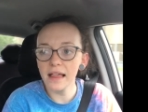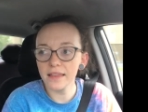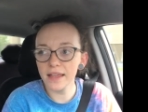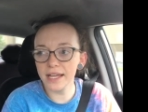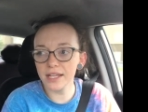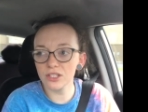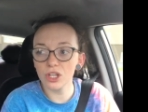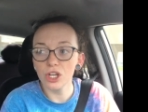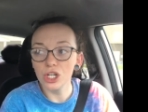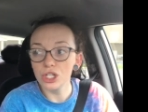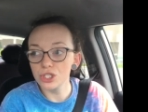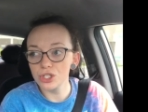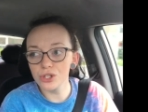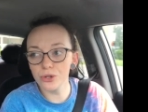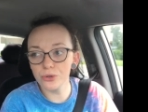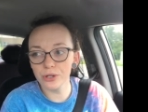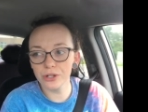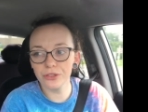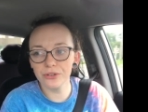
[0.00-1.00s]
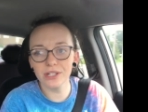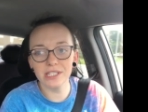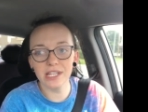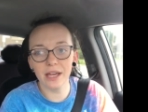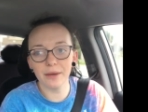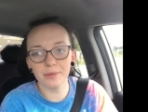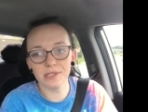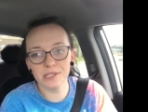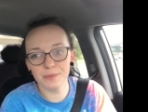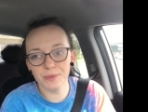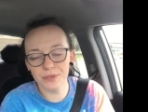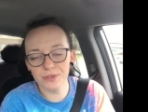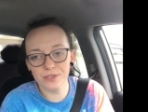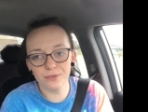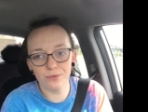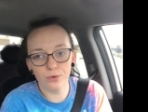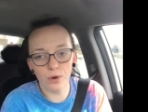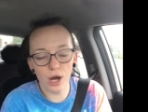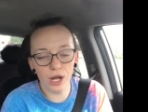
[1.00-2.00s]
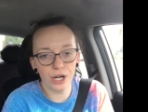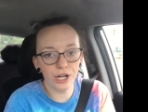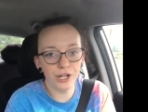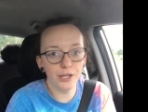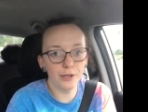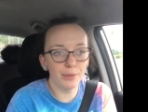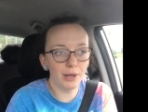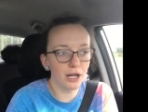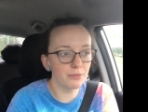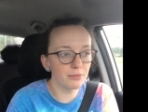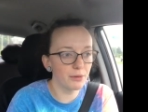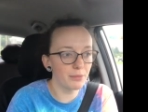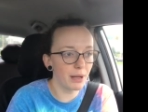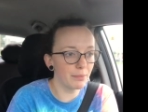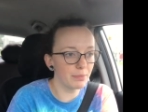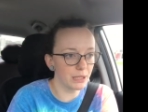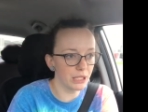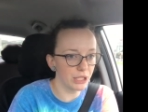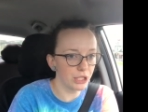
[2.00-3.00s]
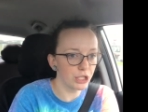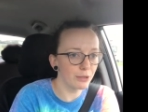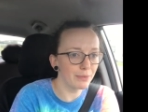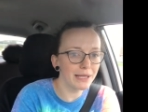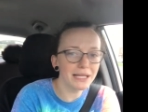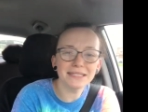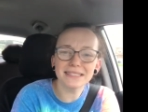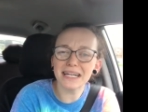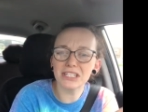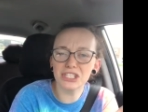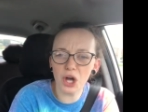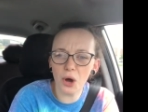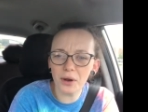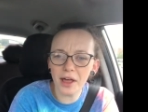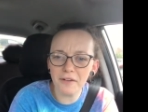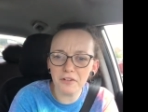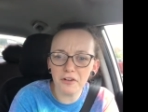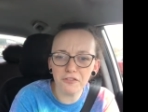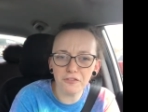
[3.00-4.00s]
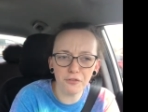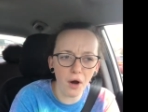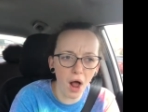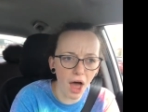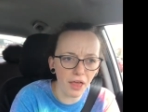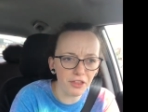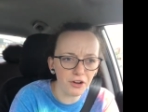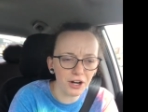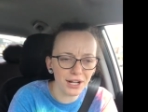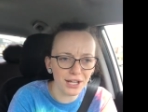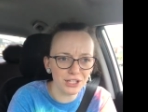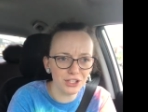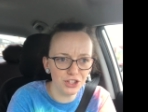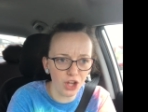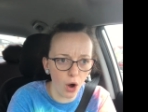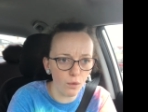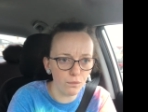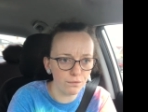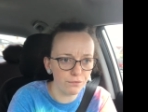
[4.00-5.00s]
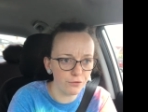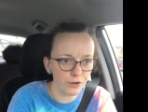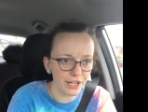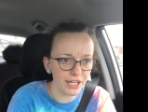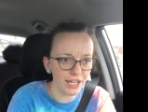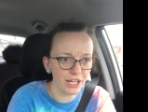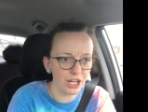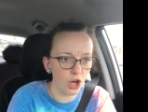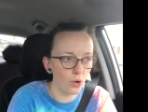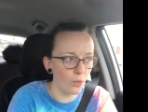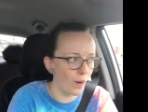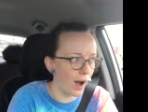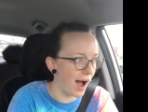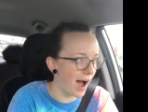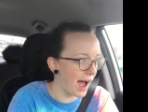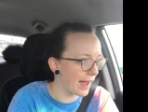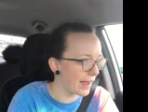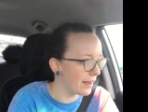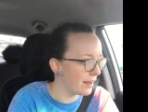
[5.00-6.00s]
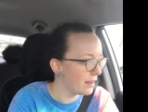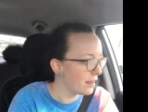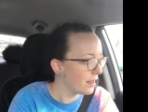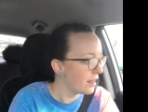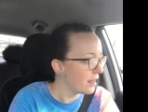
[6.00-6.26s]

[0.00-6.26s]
like two or three tablespoons of water in the bottom of my blender because I don't have a frother and I don't freaking know why.